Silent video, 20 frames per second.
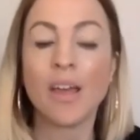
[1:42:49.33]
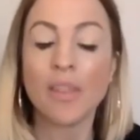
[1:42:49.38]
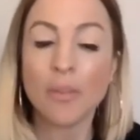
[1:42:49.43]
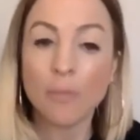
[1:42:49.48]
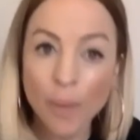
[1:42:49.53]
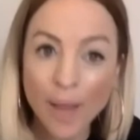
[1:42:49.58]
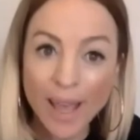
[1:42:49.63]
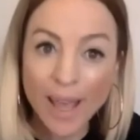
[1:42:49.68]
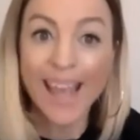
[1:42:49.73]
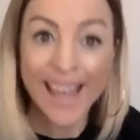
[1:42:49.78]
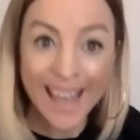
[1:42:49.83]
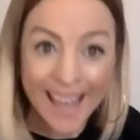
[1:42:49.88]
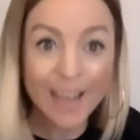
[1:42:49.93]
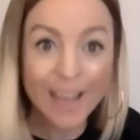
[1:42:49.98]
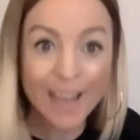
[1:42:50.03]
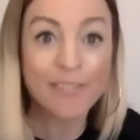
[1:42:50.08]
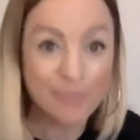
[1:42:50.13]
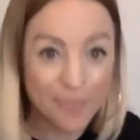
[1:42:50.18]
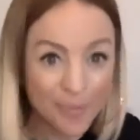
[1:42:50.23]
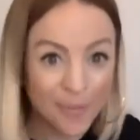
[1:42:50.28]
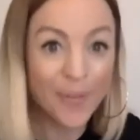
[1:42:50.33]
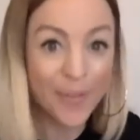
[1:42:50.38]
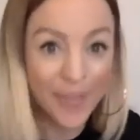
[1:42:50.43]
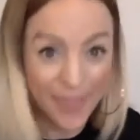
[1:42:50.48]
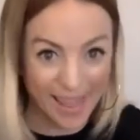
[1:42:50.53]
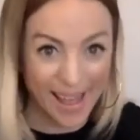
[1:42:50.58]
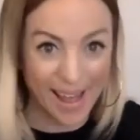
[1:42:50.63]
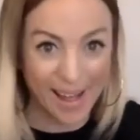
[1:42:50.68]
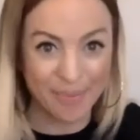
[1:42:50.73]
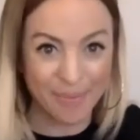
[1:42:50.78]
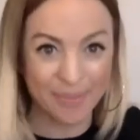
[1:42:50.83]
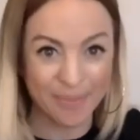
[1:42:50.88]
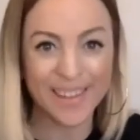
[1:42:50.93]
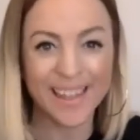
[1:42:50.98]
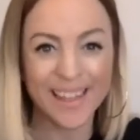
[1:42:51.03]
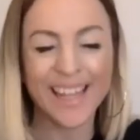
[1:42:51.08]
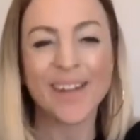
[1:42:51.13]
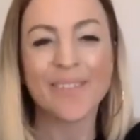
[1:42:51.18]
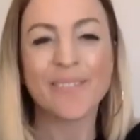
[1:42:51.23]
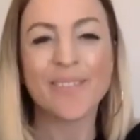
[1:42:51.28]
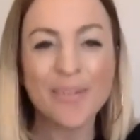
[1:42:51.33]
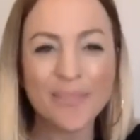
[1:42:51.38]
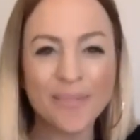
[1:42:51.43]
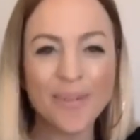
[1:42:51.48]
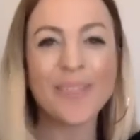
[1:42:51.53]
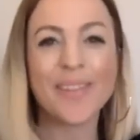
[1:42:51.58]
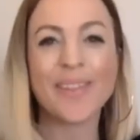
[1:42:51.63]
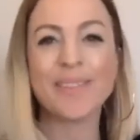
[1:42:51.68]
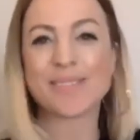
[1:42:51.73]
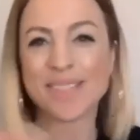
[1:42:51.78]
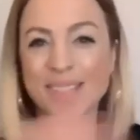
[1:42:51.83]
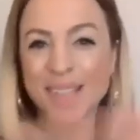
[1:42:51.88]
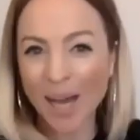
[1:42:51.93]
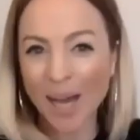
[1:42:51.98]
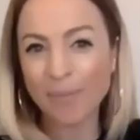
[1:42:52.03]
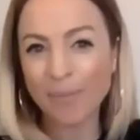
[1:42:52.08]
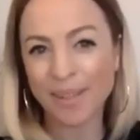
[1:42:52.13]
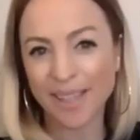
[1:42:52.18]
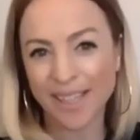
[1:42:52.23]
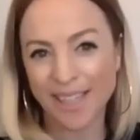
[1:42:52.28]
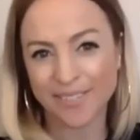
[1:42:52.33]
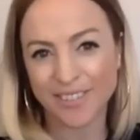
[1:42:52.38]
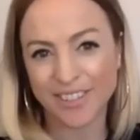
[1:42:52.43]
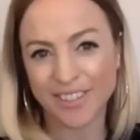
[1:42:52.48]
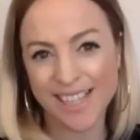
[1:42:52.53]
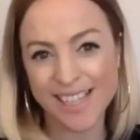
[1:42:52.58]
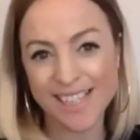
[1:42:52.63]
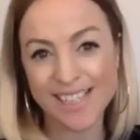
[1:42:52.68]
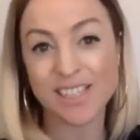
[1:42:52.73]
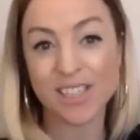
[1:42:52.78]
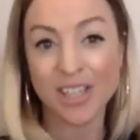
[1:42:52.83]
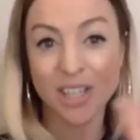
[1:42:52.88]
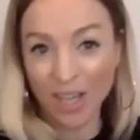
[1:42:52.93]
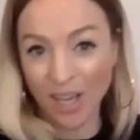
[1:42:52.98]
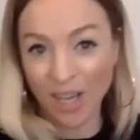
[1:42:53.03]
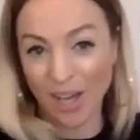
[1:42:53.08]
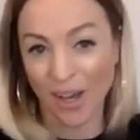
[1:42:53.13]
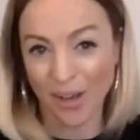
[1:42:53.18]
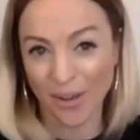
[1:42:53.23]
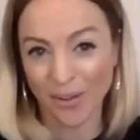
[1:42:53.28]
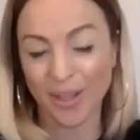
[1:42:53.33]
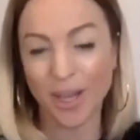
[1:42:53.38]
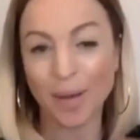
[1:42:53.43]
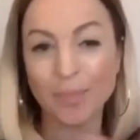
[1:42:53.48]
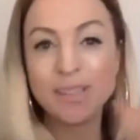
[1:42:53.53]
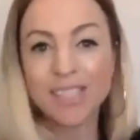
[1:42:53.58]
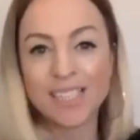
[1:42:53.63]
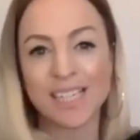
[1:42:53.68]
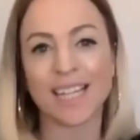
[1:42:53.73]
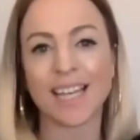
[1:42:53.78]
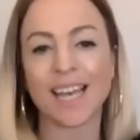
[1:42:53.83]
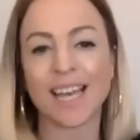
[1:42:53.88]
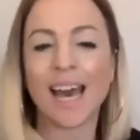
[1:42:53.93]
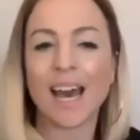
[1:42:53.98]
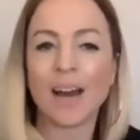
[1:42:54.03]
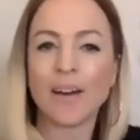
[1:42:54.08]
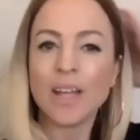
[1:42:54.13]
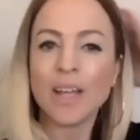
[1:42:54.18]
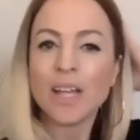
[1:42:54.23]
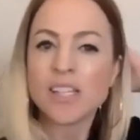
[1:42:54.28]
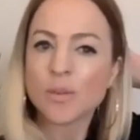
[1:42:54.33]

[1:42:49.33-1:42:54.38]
We're here for them. We want them to come and give Jesus a go. Come and check it out.